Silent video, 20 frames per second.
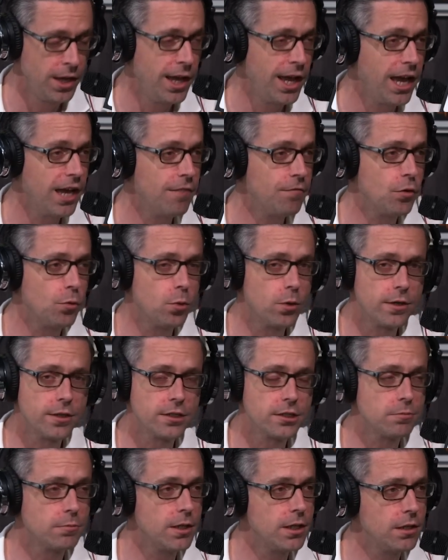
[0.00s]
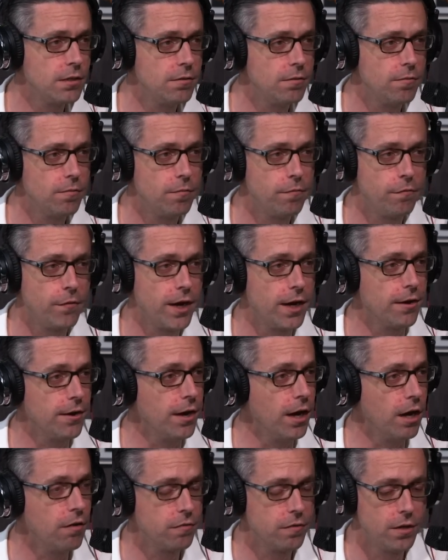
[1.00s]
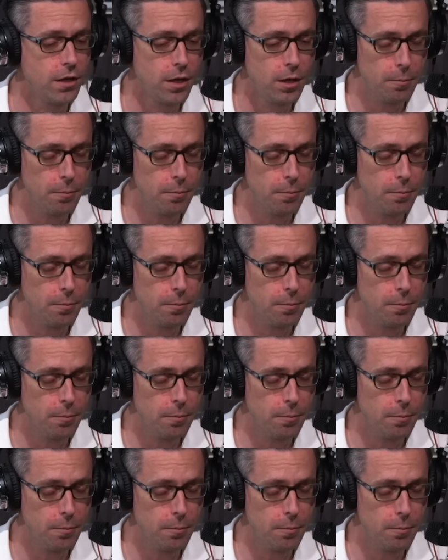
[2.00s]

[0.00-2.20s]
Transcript: And if the Warriors win, fair enough.